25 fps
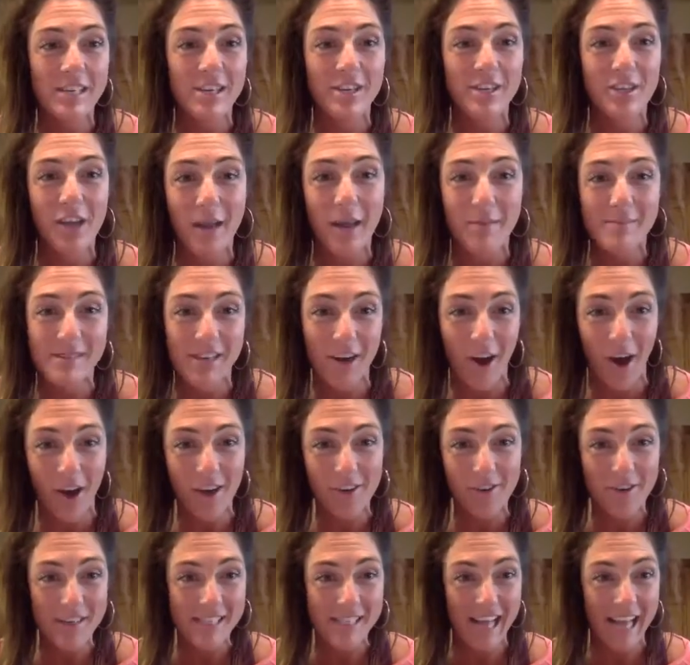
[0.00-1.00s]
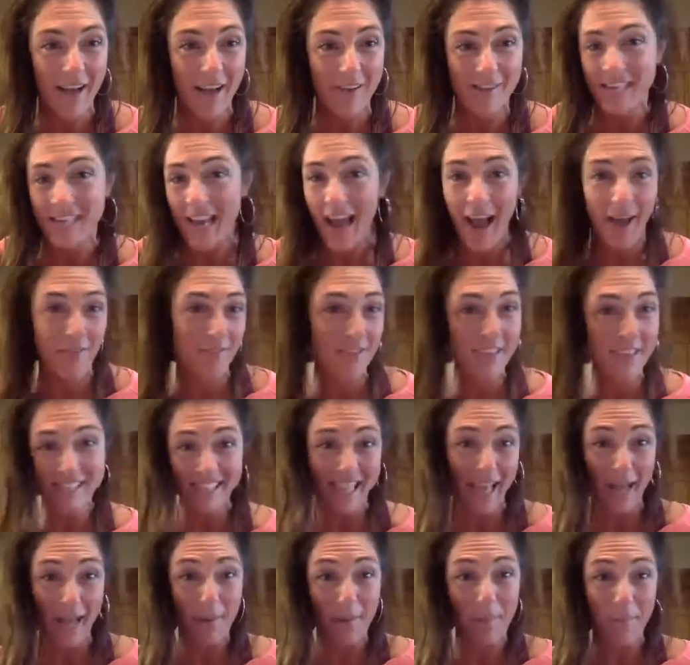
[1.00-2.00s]
to James and Audrey's house to have this
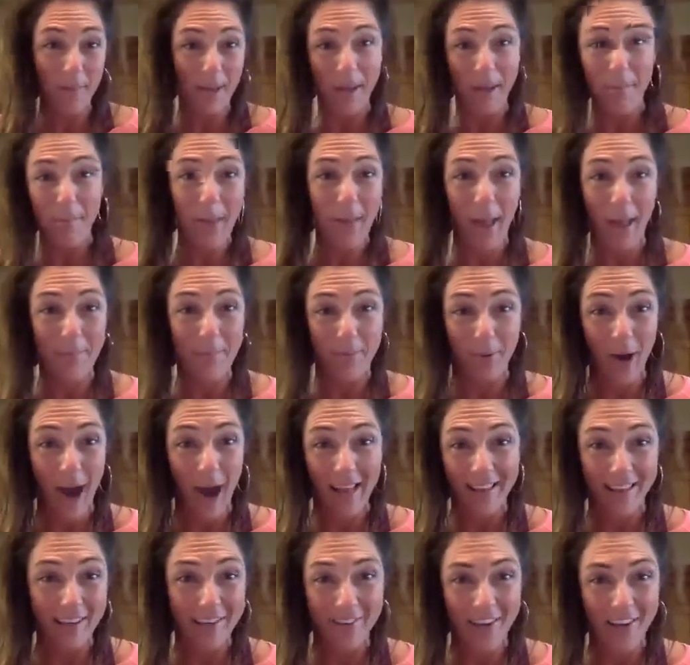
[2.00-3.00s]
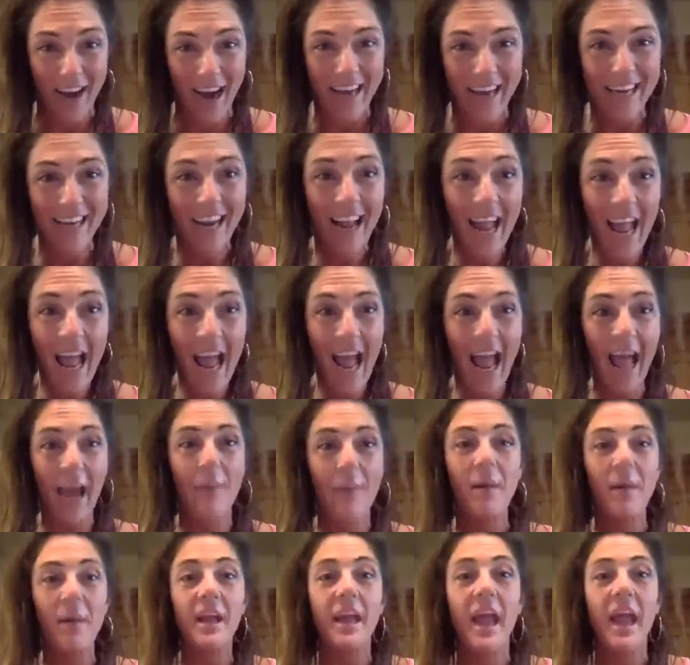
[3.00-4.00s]
like big pep rally, right? And
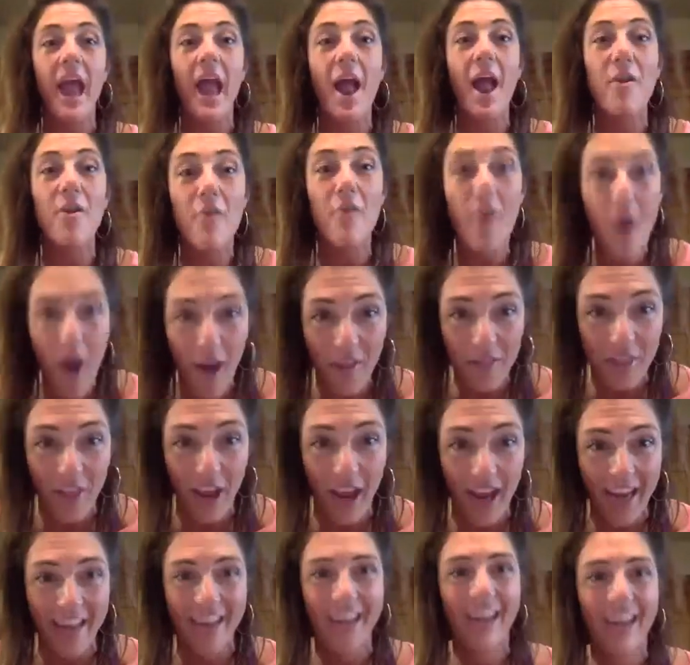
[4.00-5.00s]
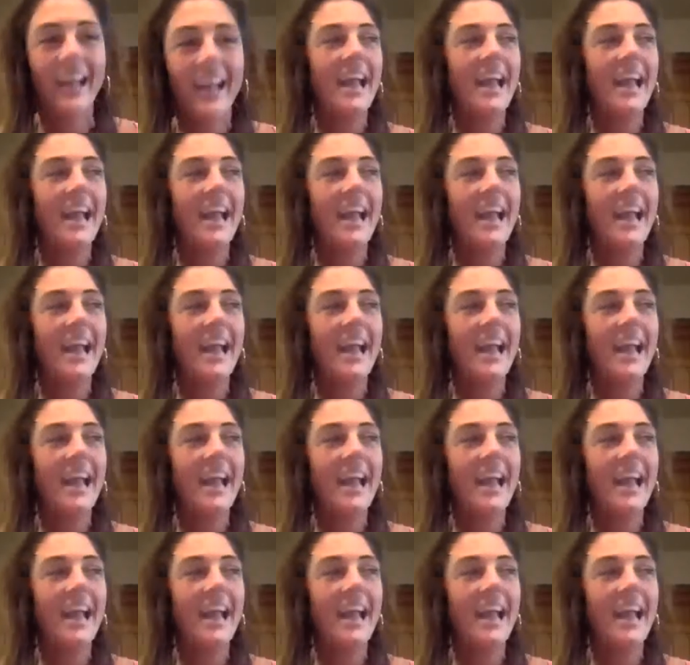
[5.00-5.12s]
I'm like, and nothing.